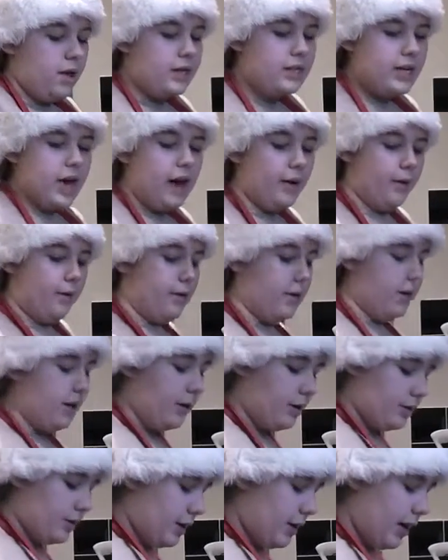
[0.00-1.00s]
Done.
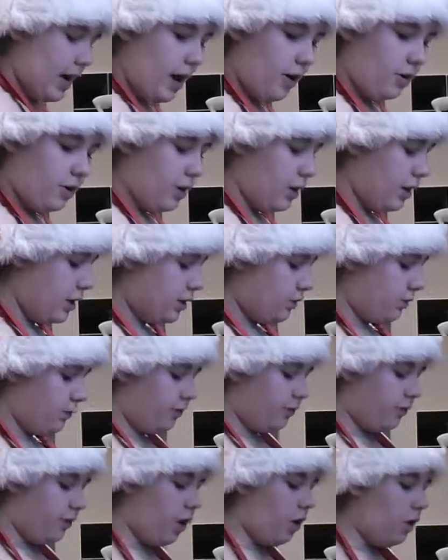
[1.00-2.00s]
So now you need to
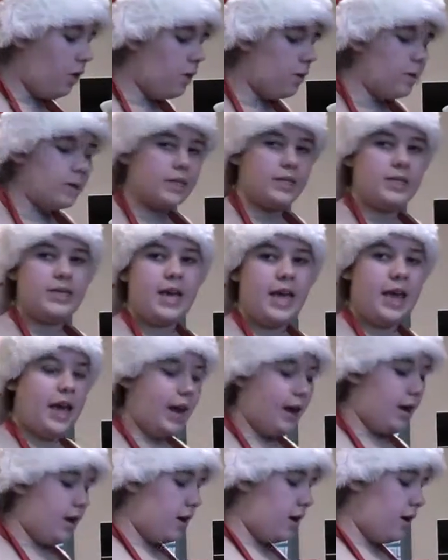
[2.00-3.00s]
fold it
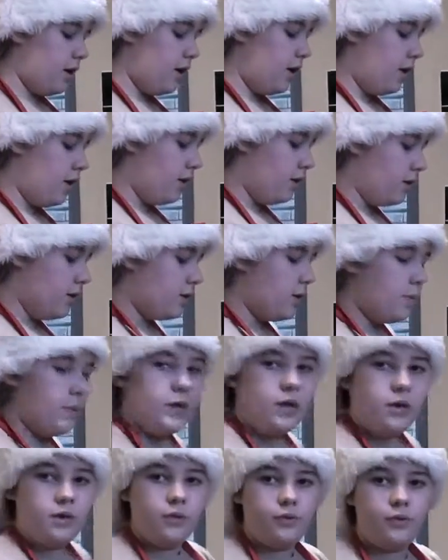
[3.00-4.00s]
in. So
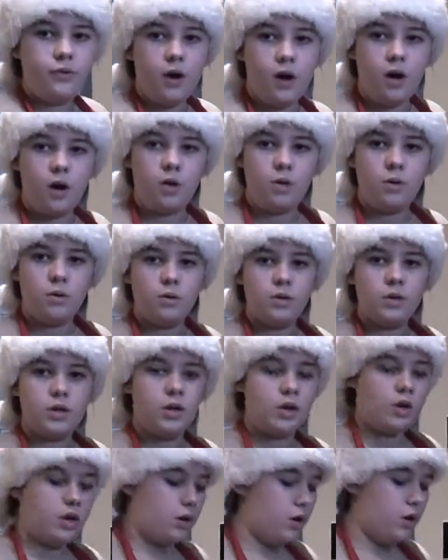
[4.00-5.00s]
when you fold,
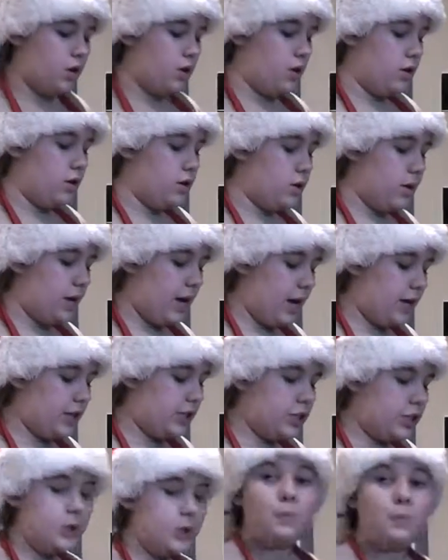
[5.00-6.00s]
you get a
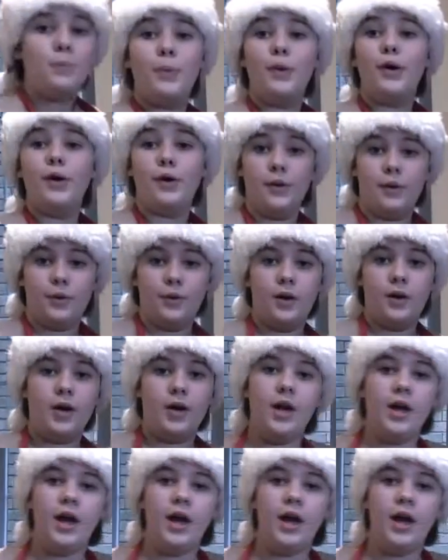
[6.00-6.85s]
spoon,